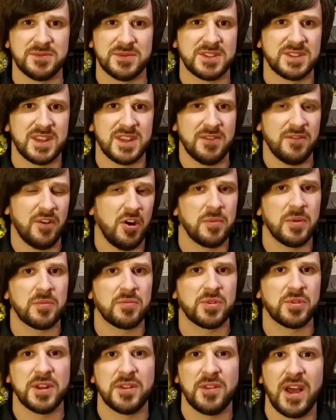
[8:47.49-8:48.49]
they've all been pretty
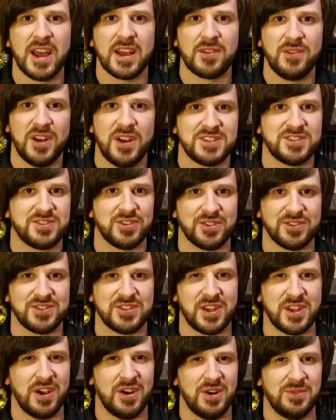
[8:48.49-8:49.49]
lackluster,
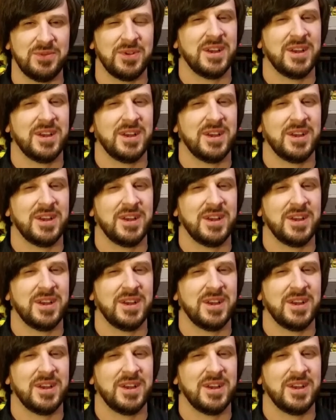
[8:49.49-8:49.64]
so